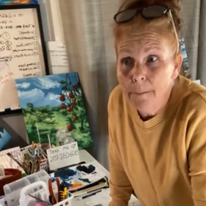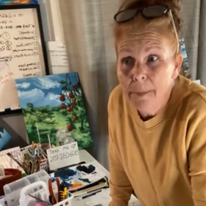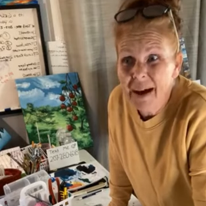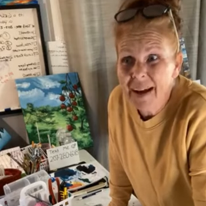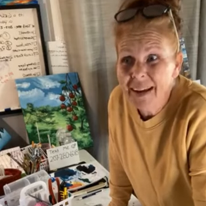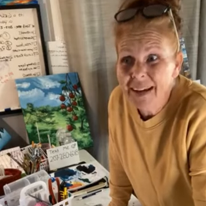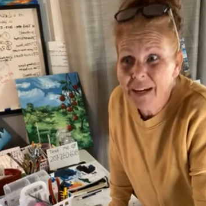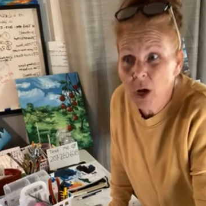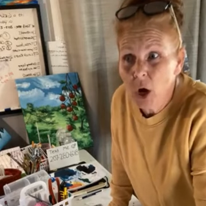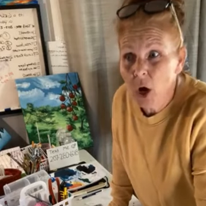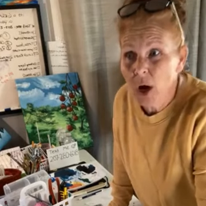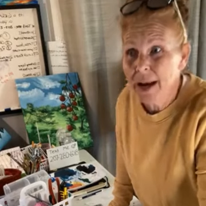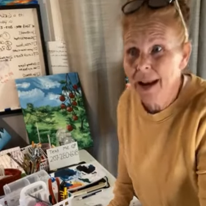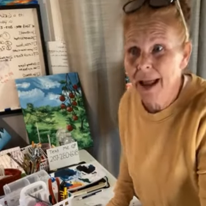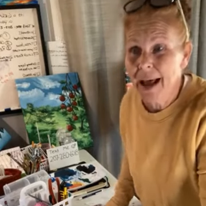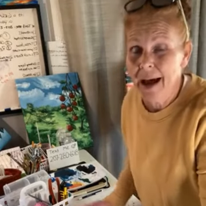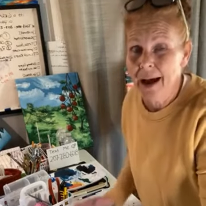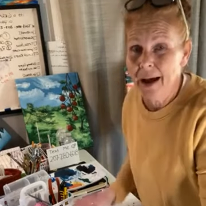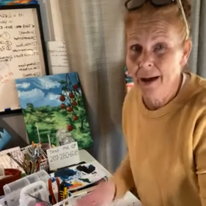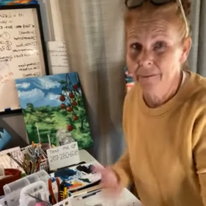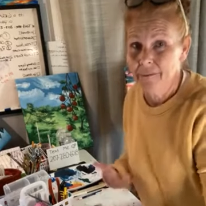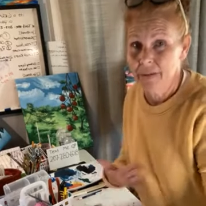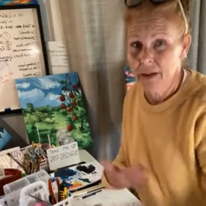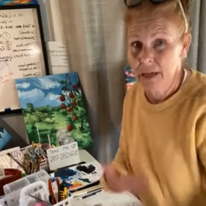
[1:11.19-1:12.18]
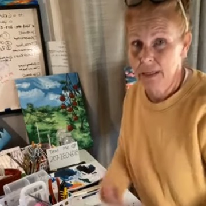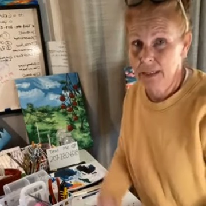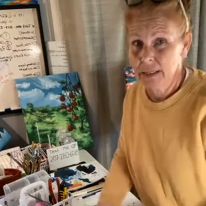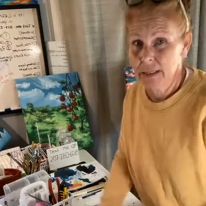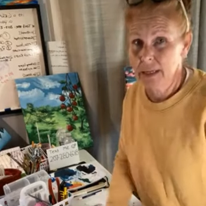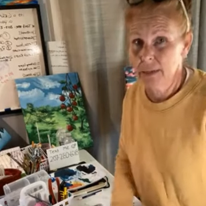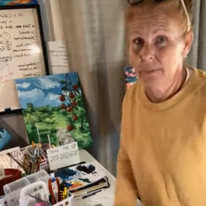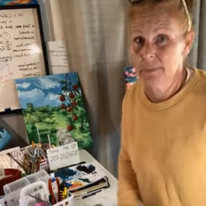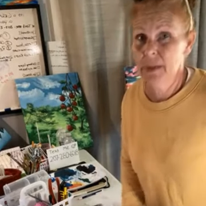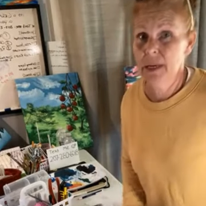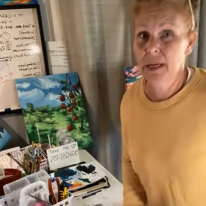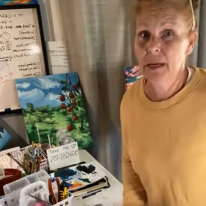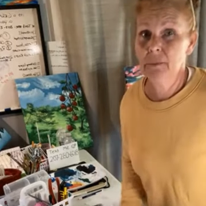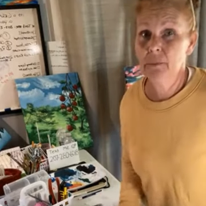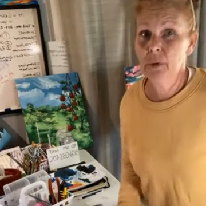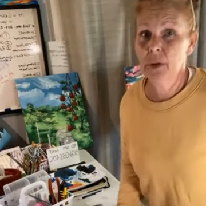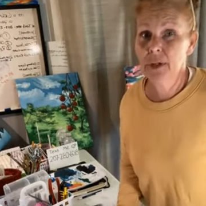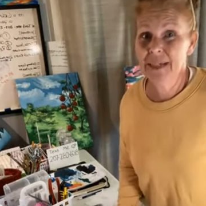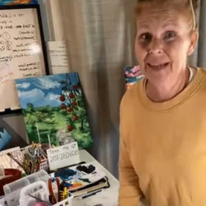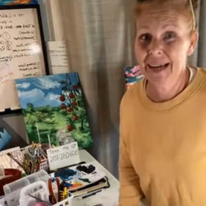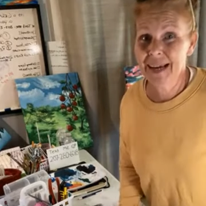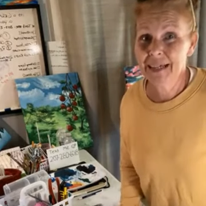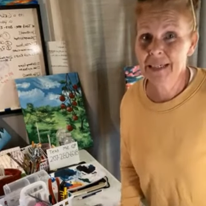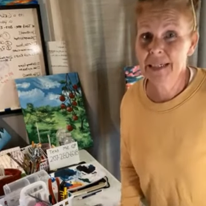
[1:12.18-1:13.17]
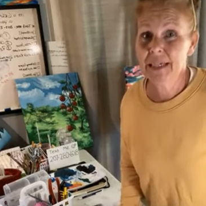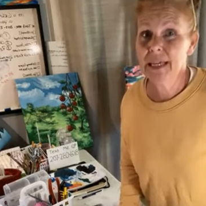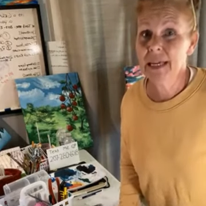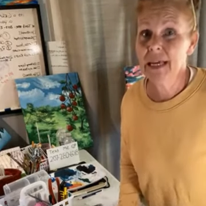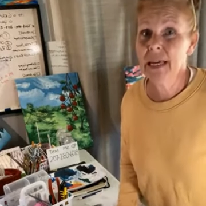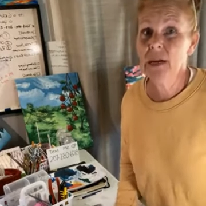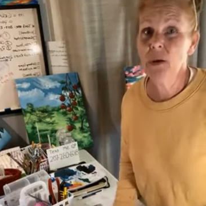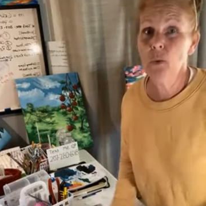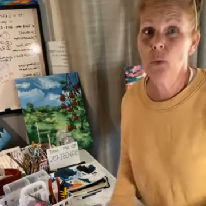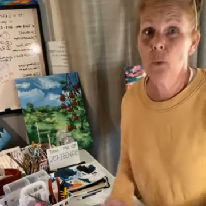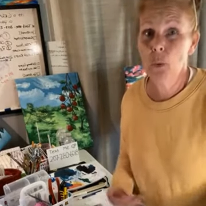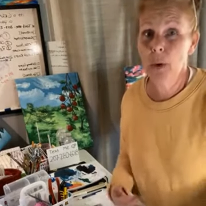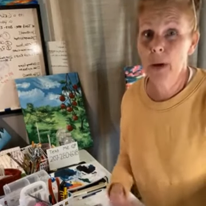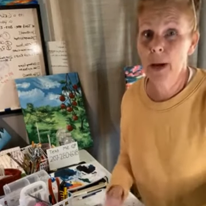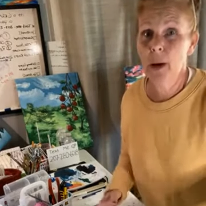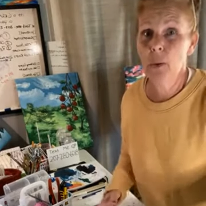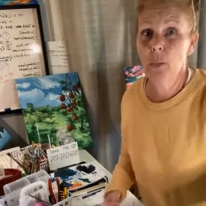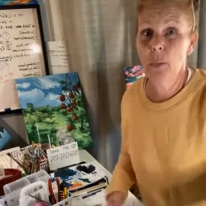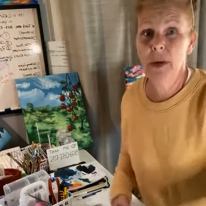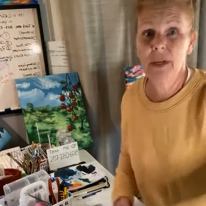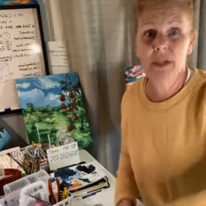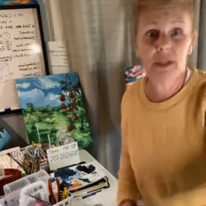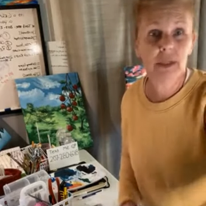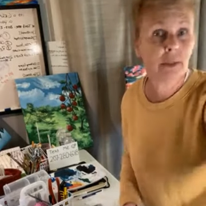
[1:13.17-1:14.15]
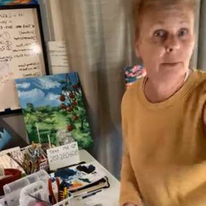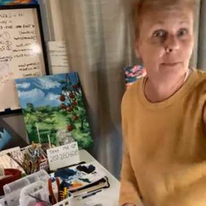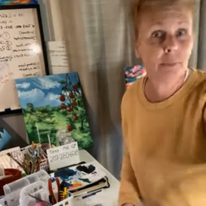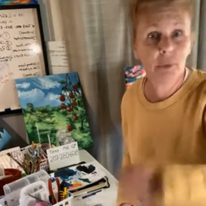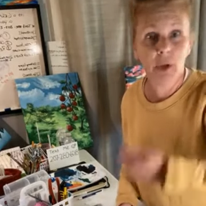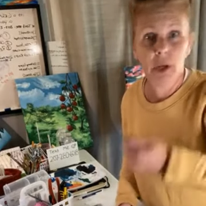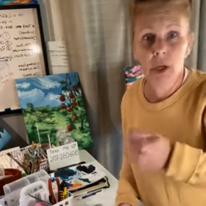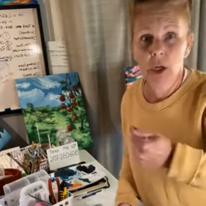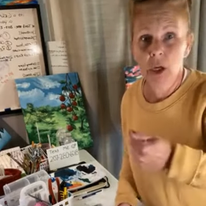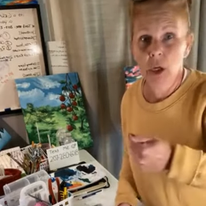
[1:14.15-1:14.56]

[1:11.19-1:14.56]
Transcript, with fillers: by not having something protecting it when I went to